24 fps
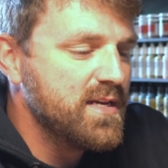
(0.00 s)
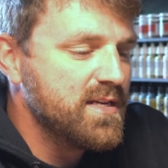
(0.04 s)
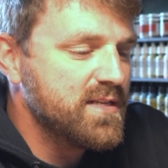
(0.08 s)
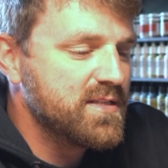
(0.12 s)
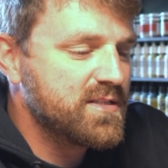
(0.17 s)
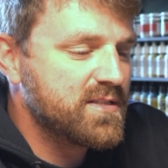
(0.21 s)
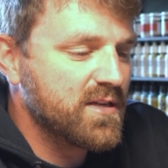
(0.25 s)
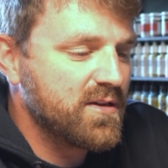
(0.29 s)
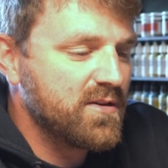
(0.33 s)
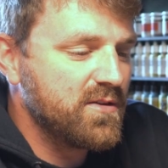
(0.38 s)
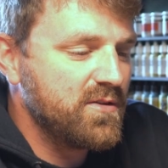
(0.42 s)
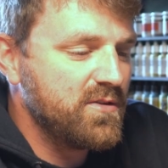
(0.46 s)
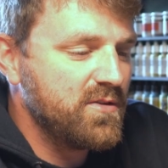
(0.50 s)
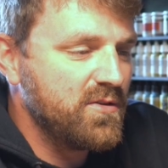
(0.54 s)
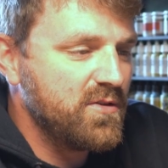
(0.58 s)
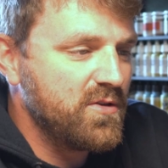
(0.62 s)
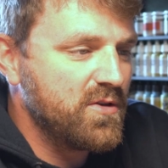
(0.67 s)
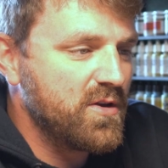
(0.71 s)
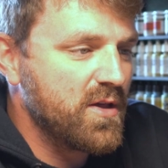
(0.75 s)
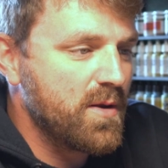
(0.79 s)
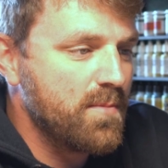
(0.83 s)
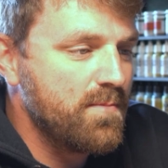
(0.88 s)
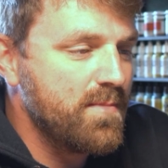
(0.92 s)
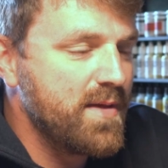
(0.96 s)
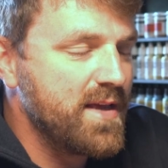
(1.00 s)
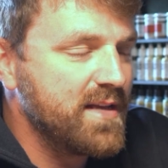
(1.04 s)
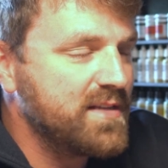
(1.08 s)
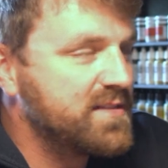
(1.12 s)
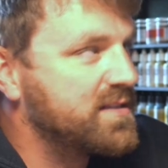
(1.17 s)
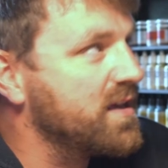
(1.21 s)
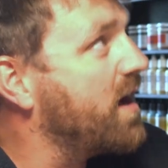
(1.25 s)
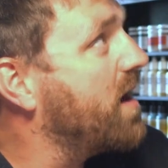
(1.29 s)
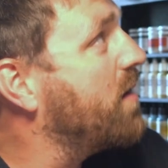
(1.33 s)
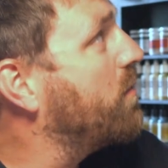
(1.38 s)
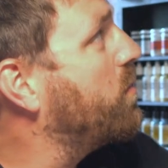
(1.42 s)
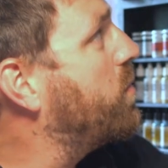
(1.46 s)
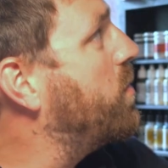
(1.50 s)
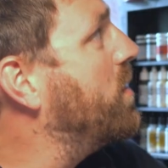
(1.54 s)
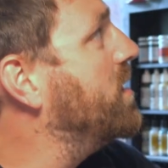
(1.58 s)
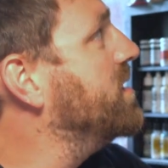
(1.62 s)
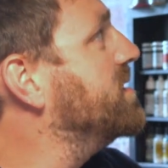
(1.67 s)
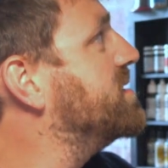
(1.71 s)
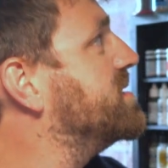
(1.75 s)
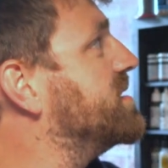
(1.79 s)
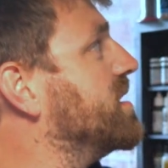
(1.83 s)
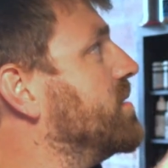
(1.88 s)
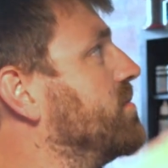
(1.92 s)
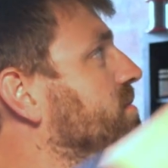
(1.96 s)
So you kind of mix it up
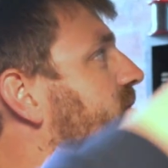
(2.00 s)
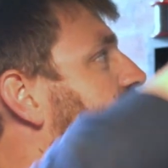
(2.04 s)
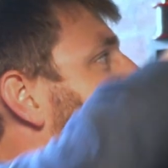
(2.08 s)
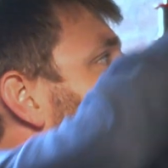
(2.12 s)
with some